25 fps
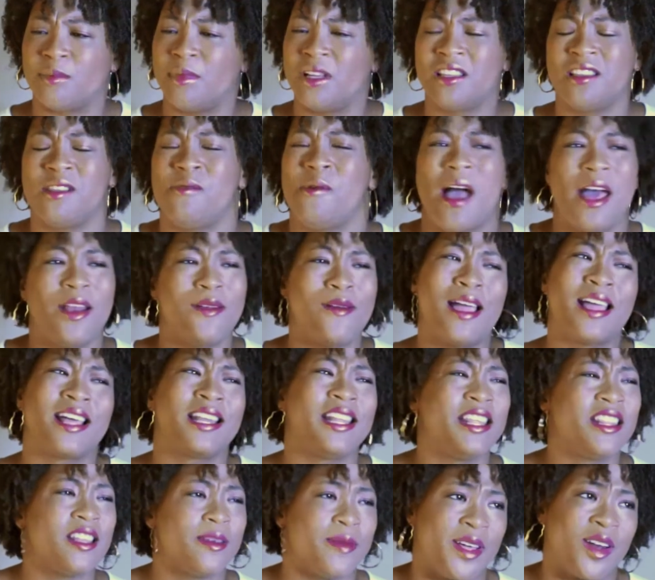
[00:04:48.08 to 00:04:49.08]
monthly? Why do I
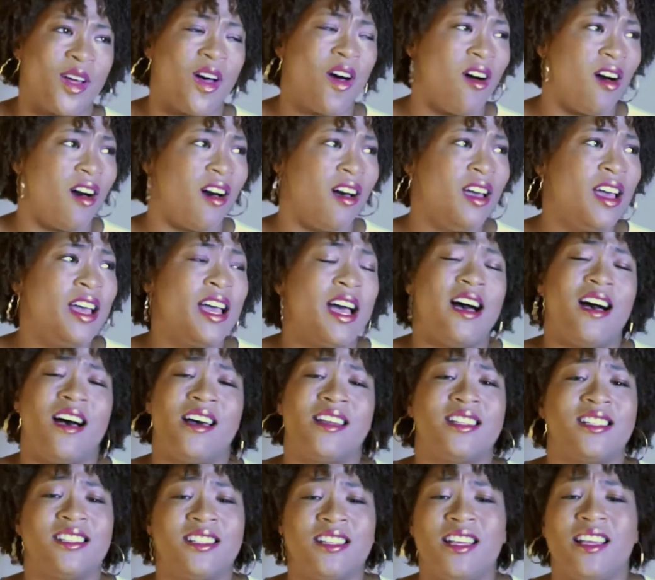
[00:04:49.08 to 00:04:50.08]
clean them at all?
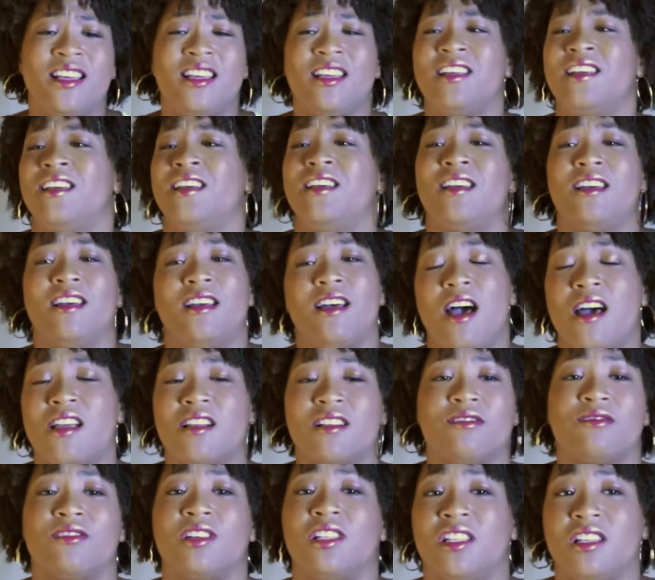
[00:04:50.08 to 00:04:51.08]
Honestly, I
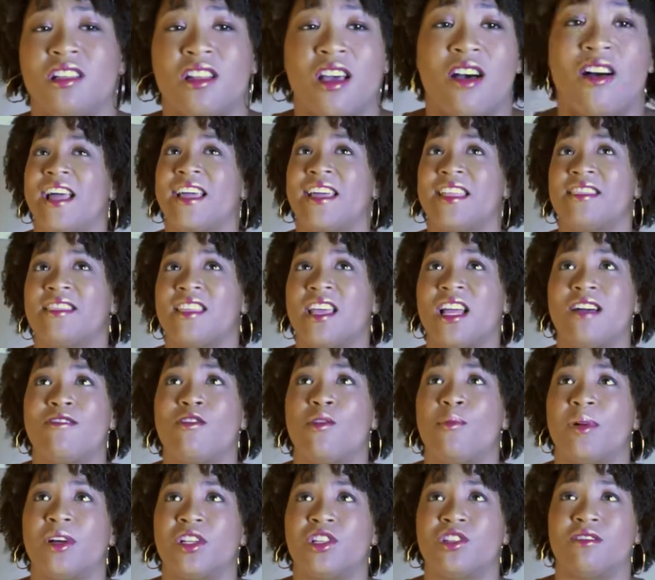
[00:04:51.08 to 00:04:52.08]
don't really know. I can think of
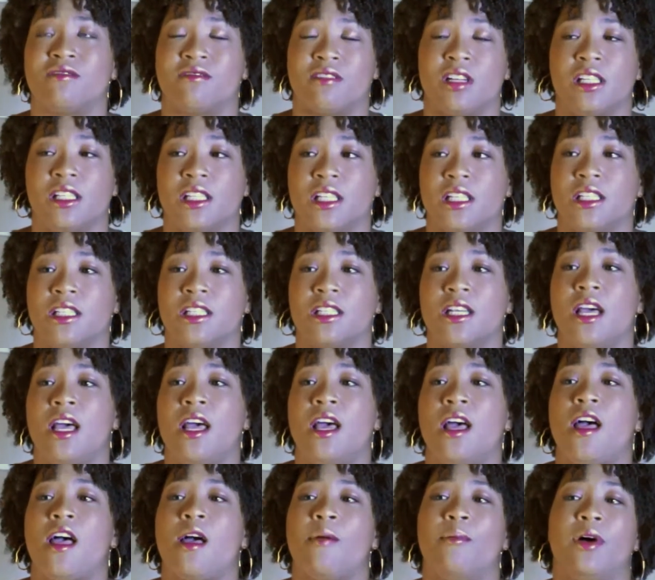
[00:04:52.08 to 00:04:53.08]
a bunch of reasons,
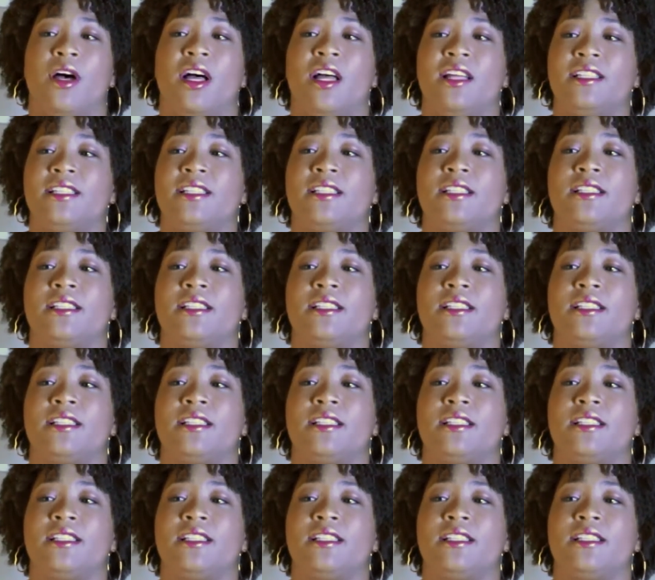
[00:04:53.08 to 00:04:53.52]
but